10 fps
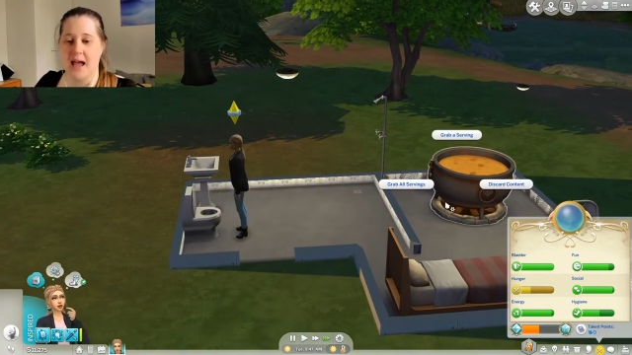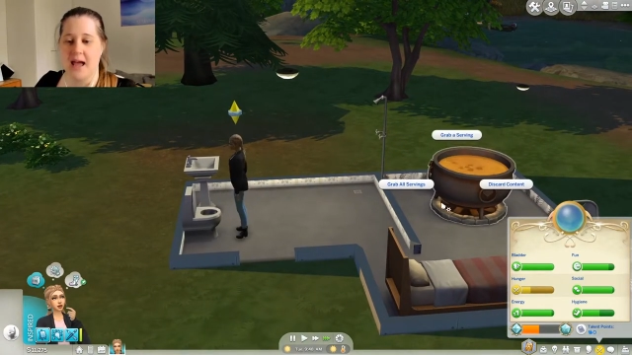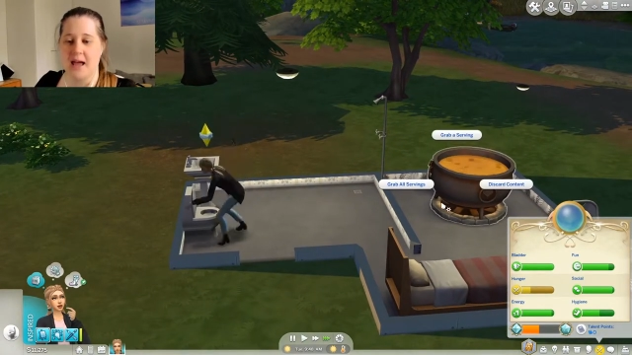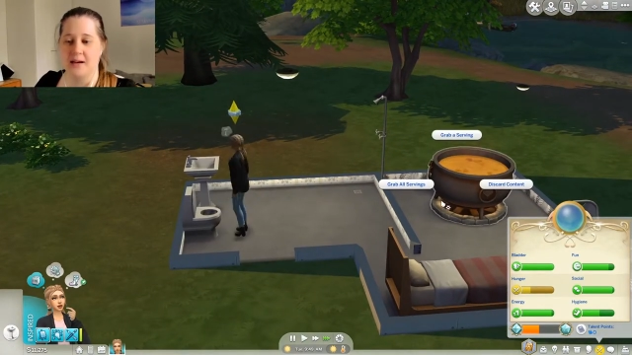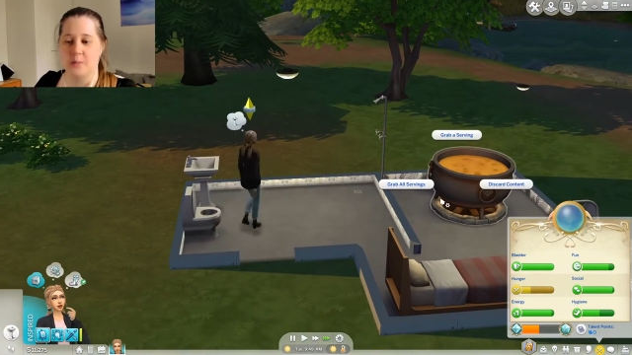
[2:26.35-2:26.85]

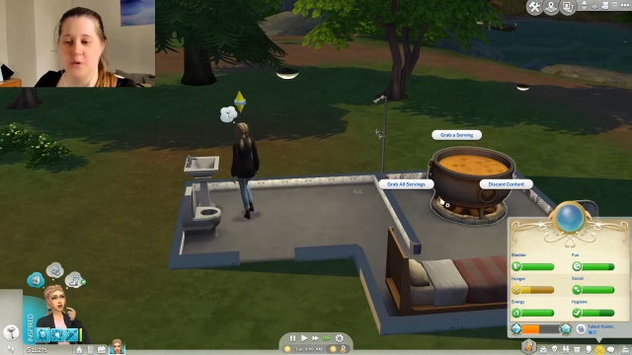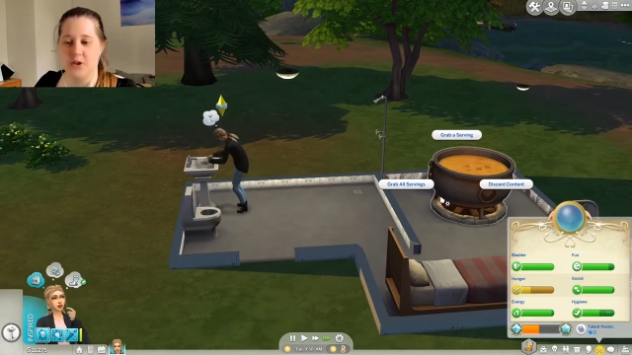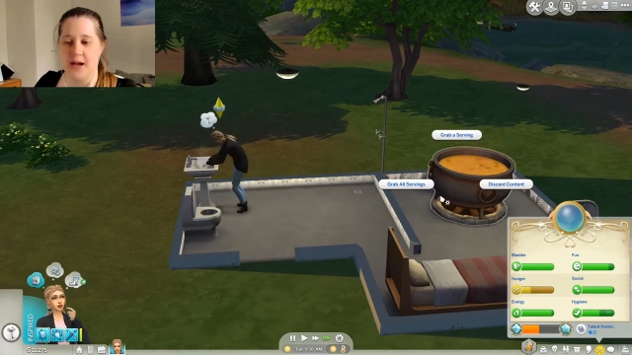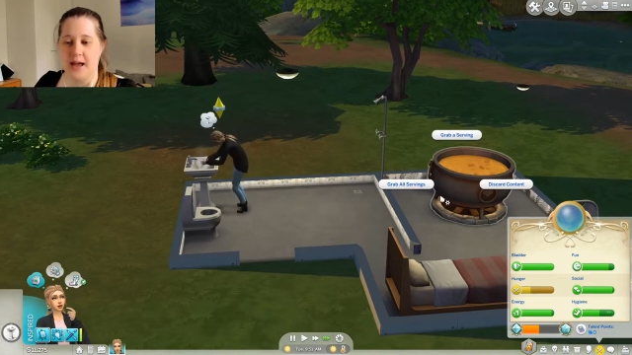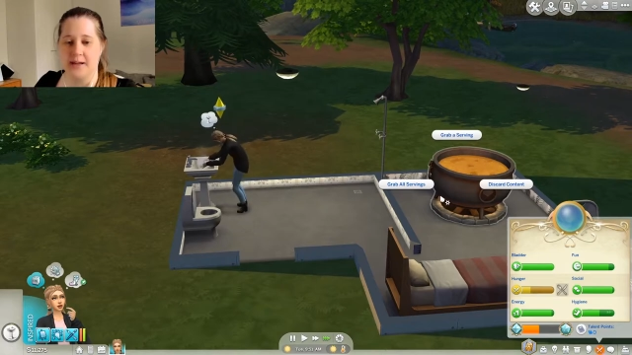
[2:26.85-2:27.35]
and wash
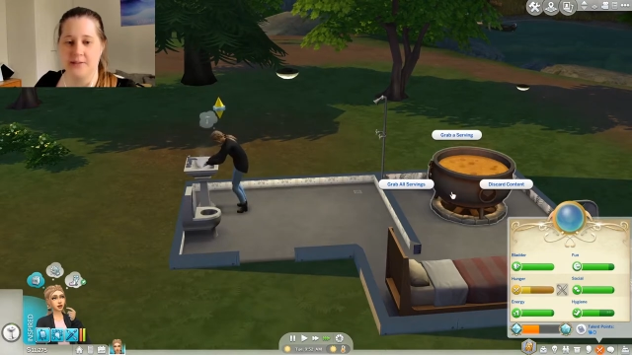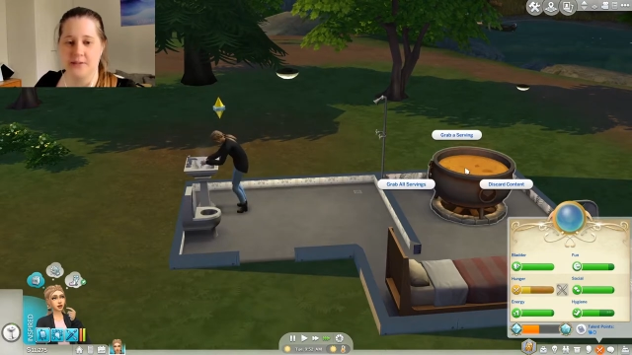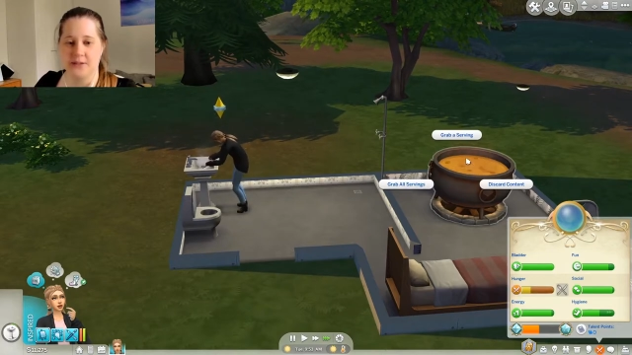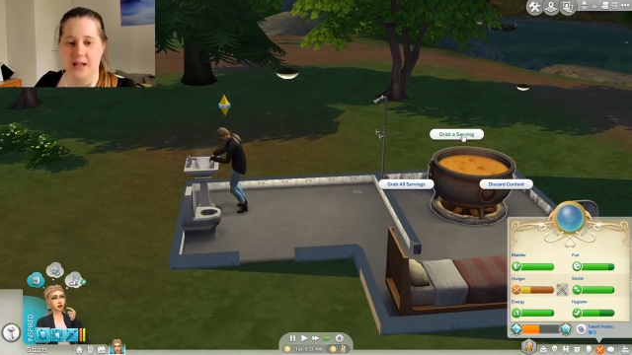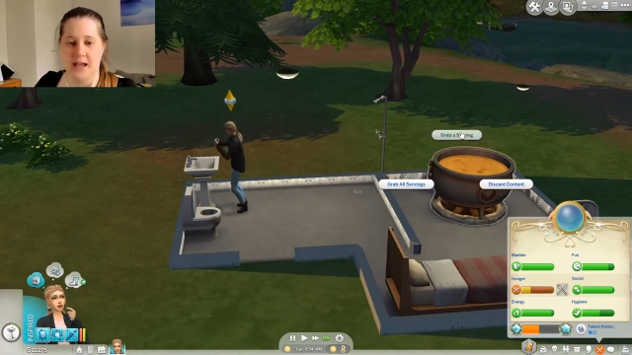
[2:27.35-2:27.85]
your
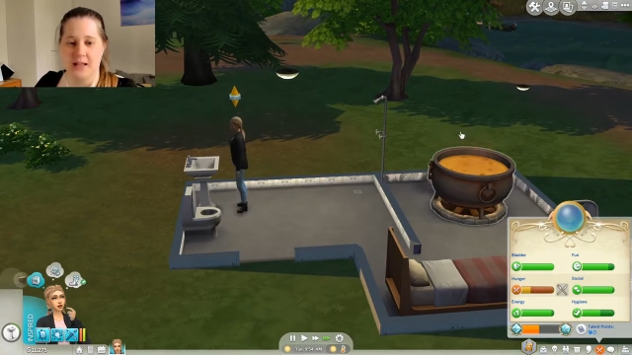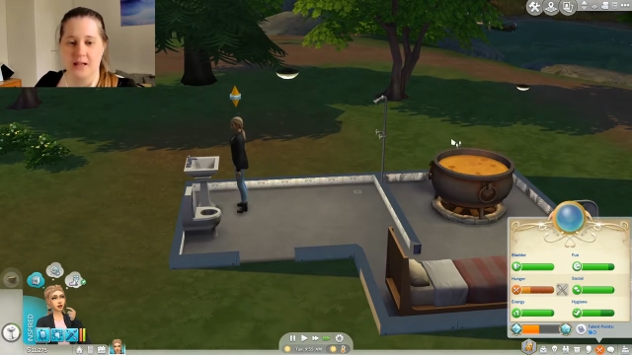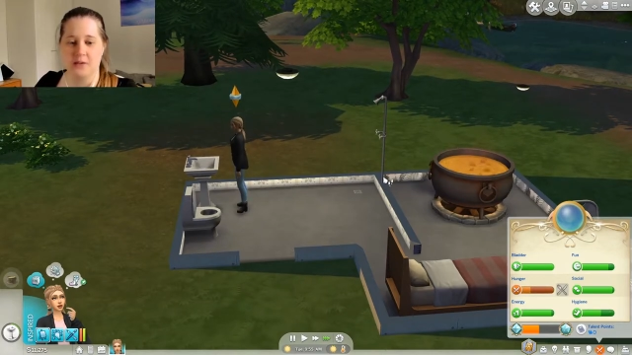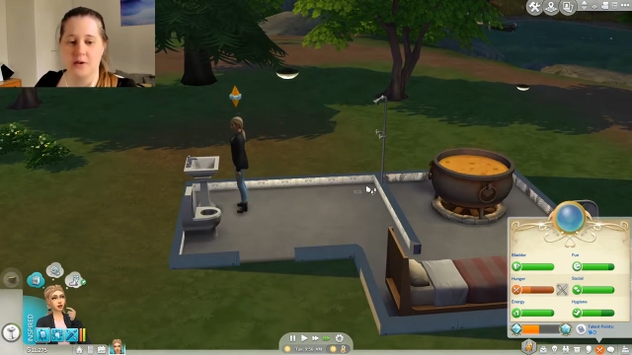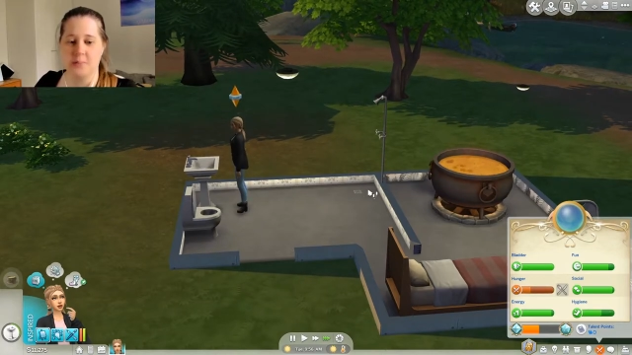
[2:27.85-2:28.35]
hands and
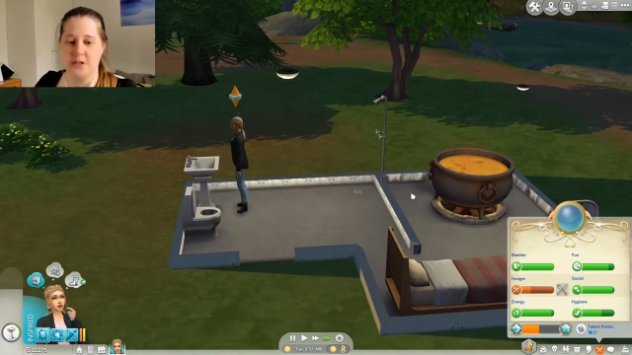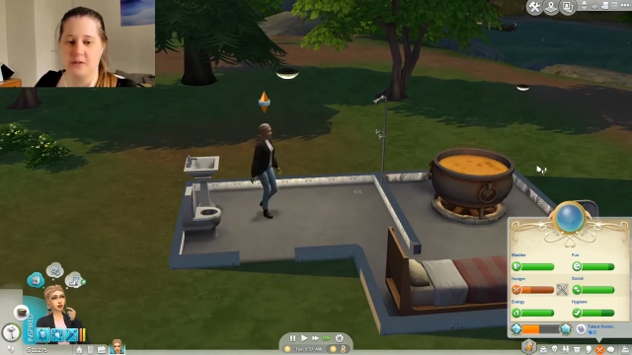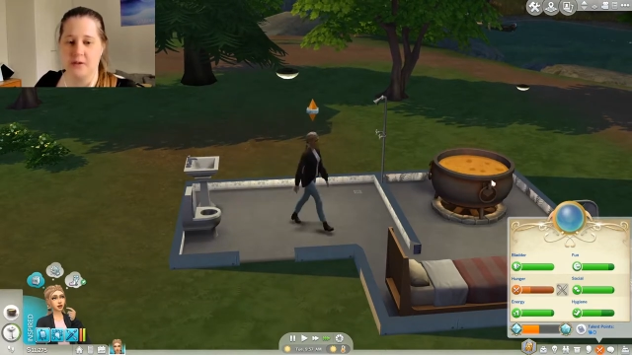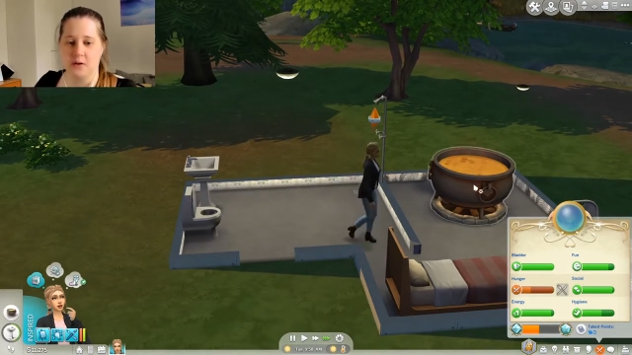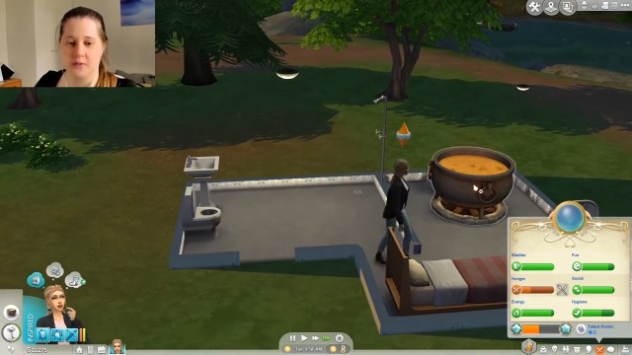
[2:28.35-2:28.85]
then grab a
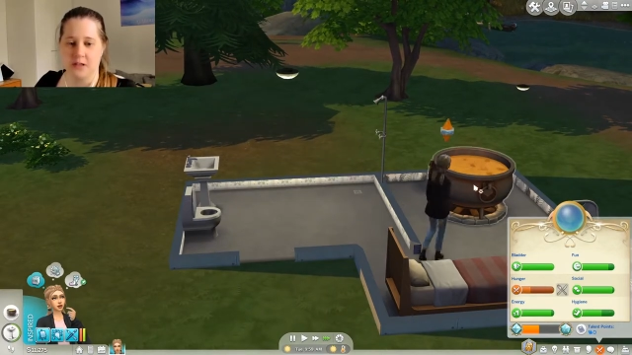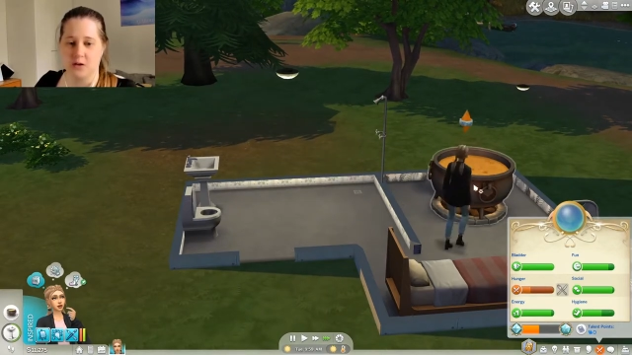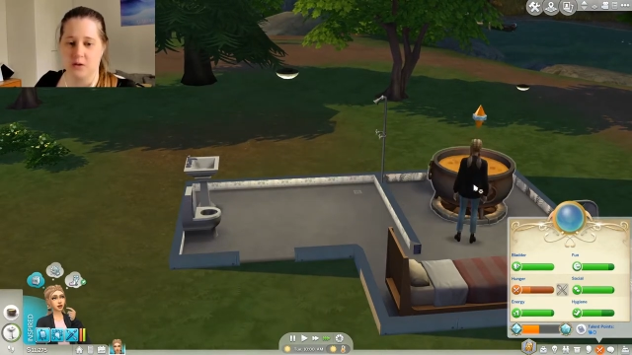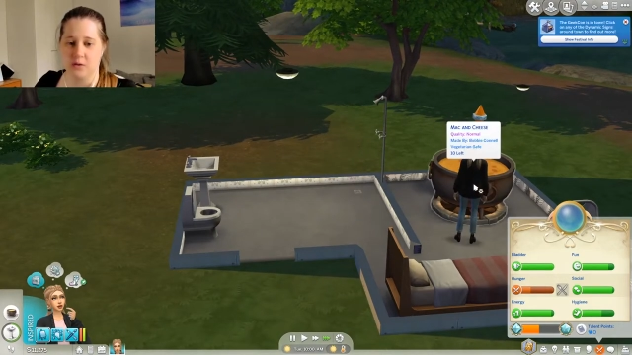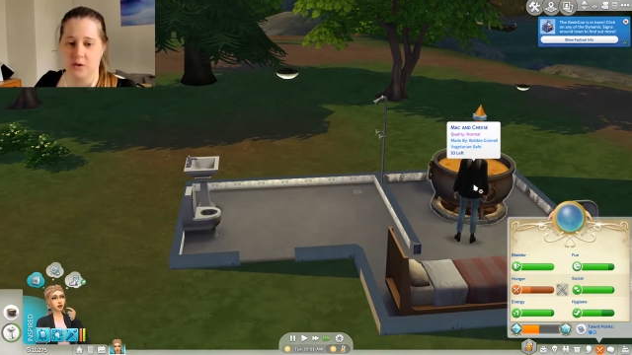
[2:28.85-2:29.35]
serving of this
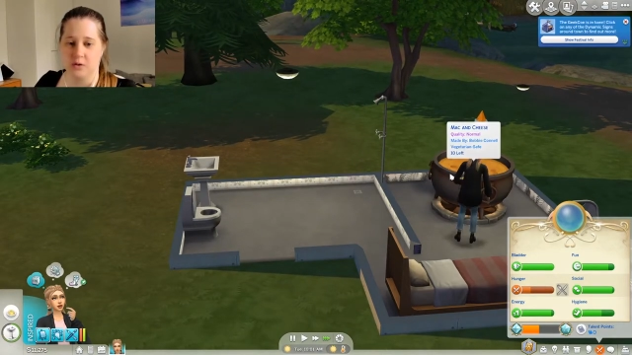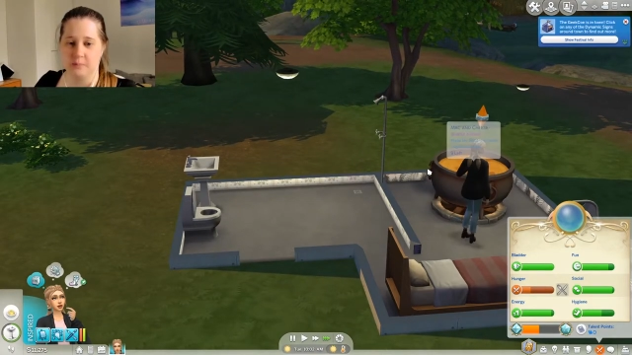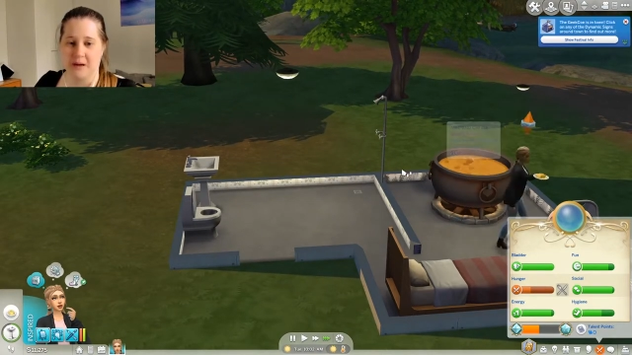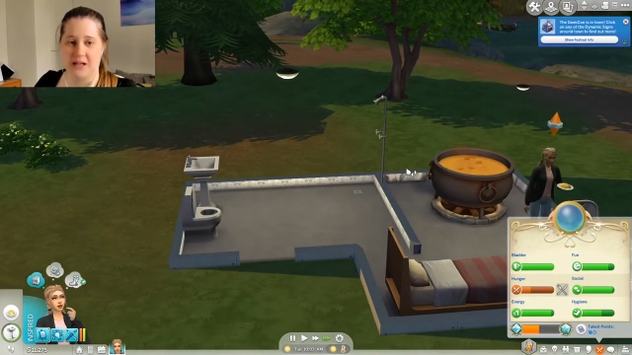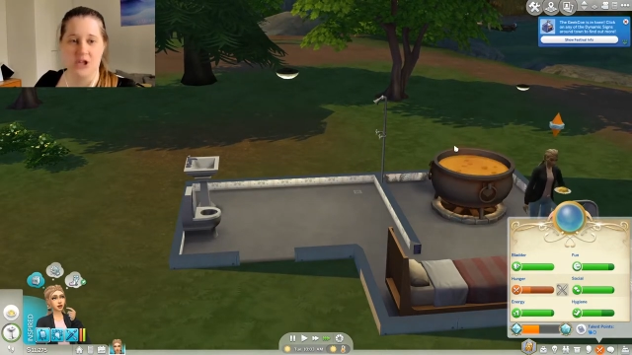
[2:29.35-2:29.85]
old, old
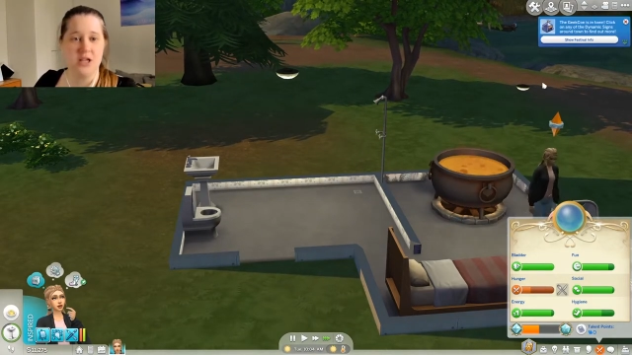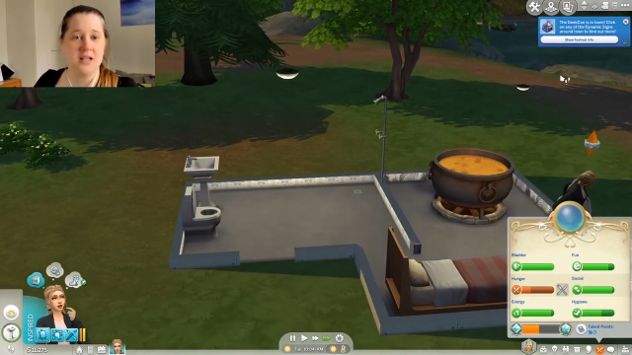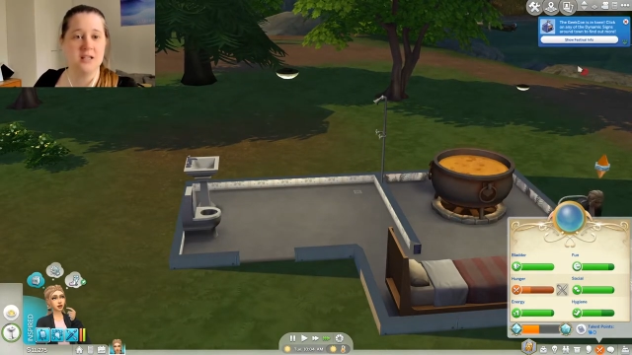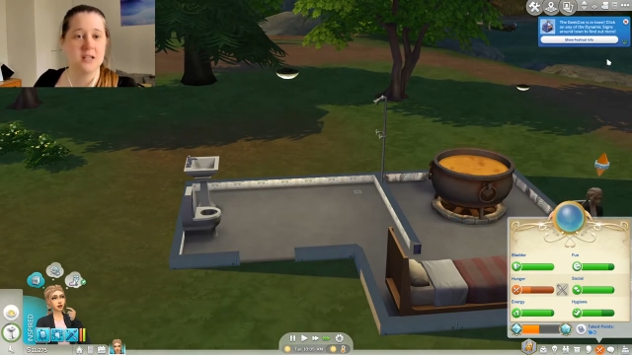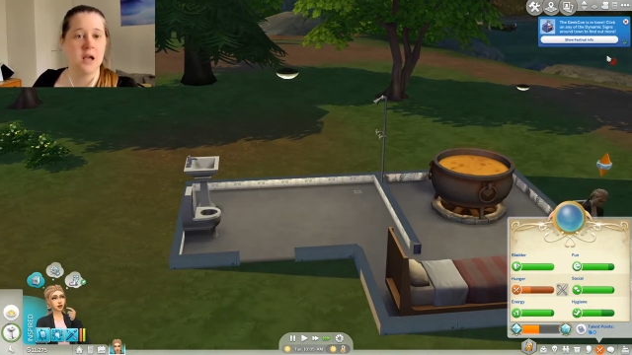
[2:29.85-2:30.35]
mac and cheese.